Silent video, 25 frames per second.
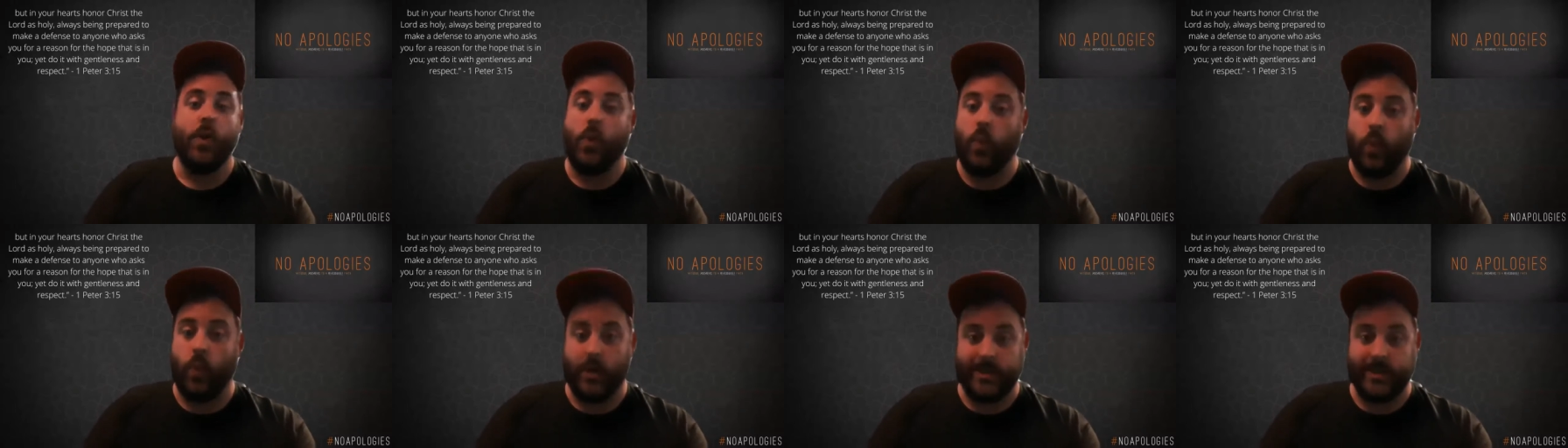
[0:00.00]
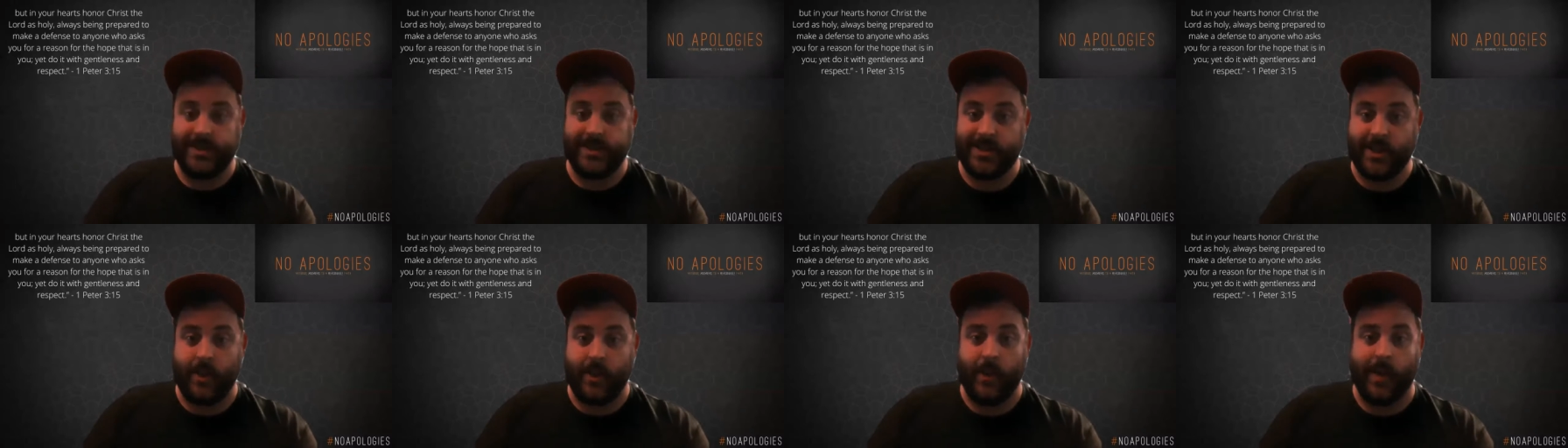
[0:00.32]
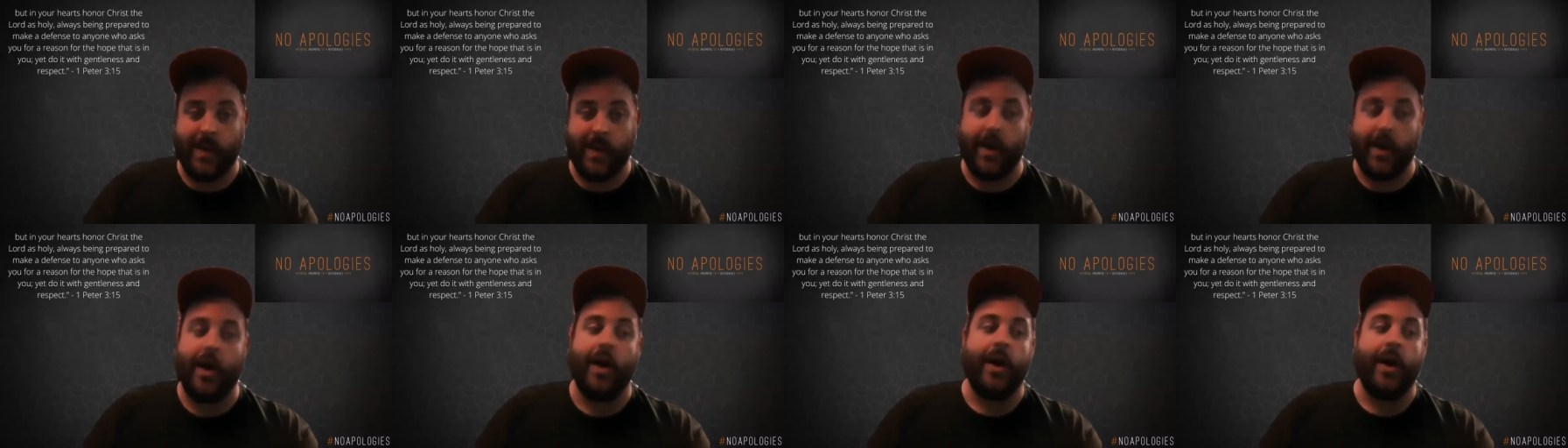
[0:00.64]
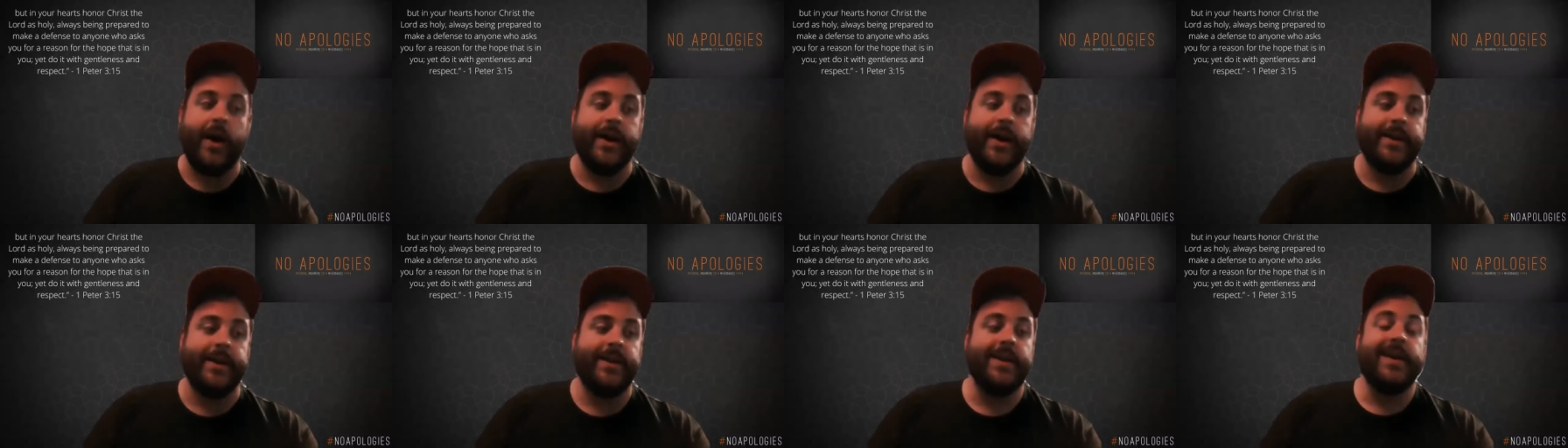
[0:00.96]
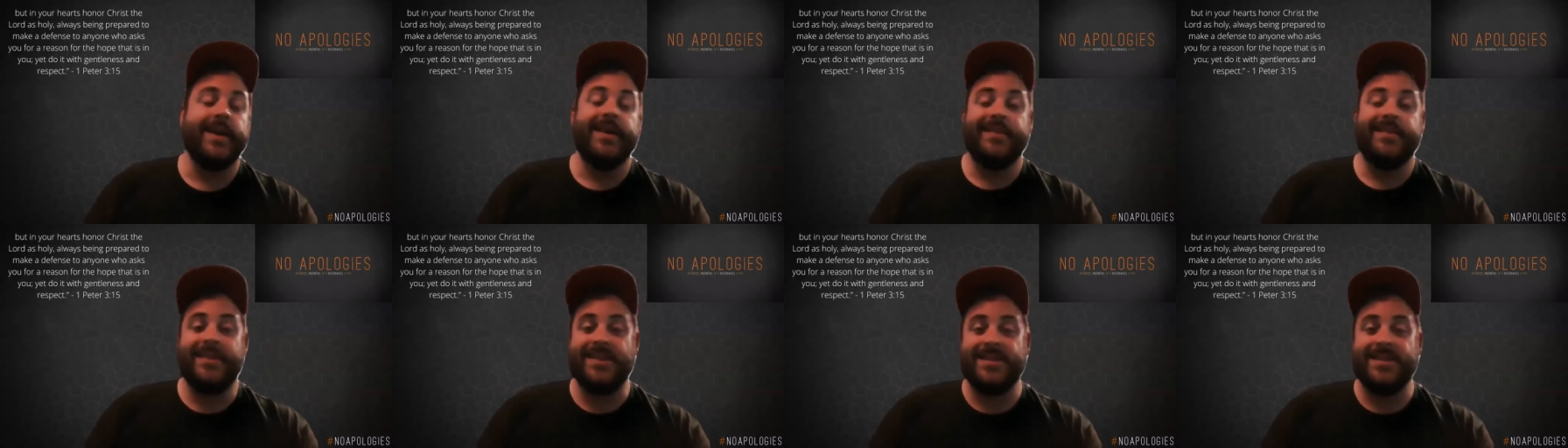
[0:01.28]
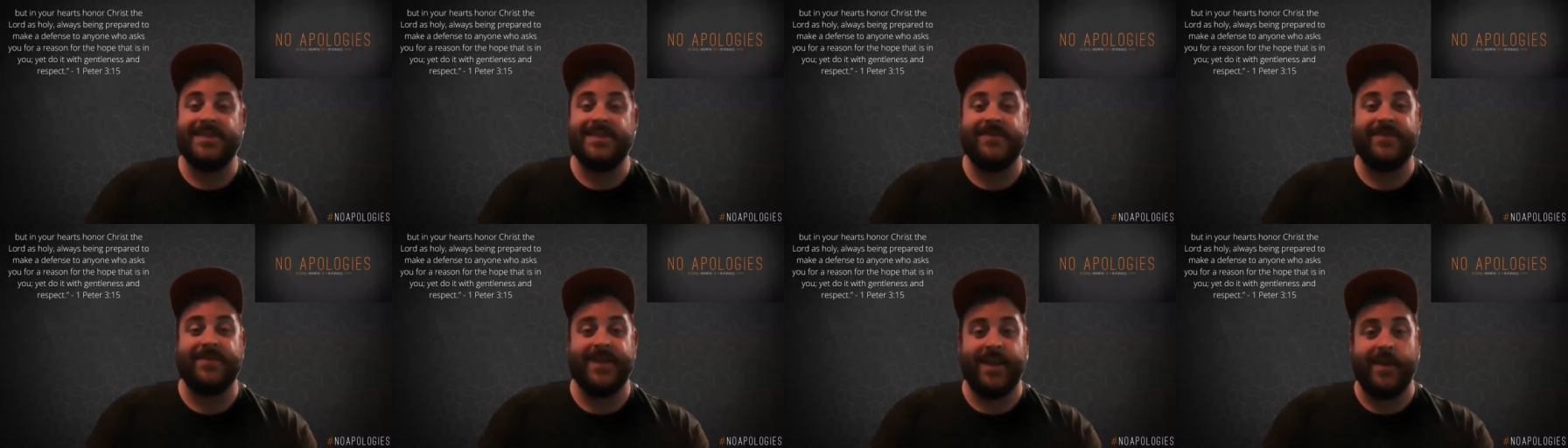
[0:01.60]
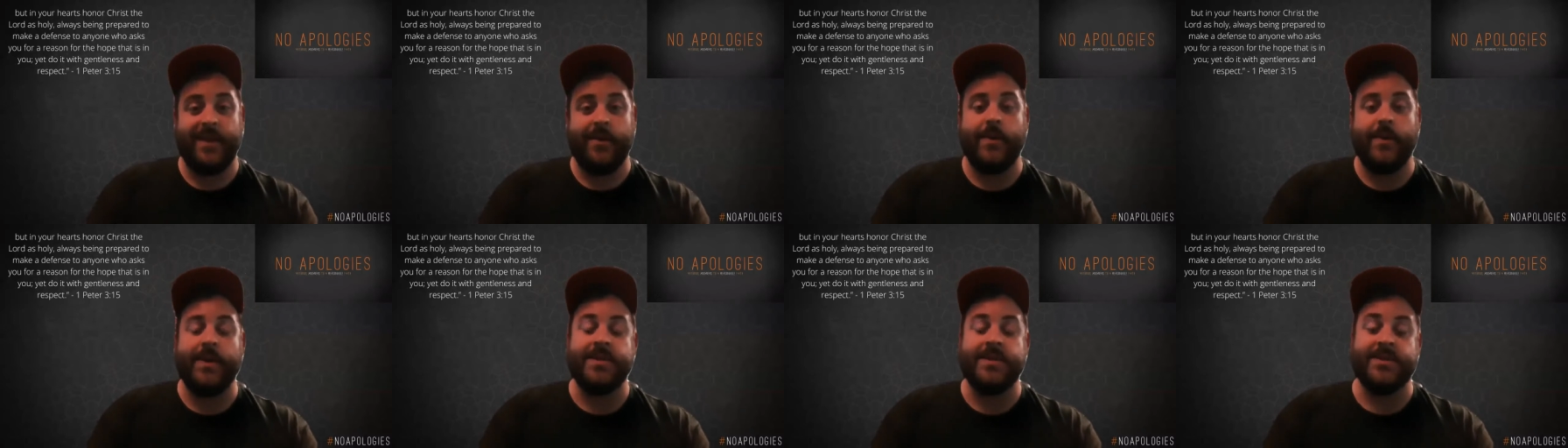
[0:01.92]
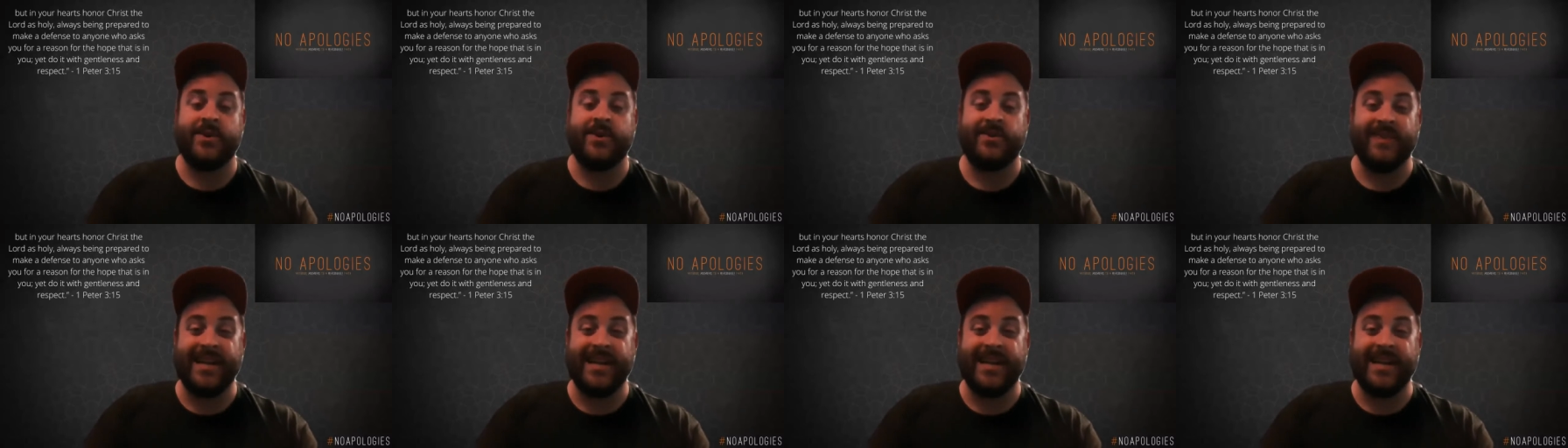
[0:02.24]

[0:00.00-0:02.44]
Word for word: what's going on. This video is our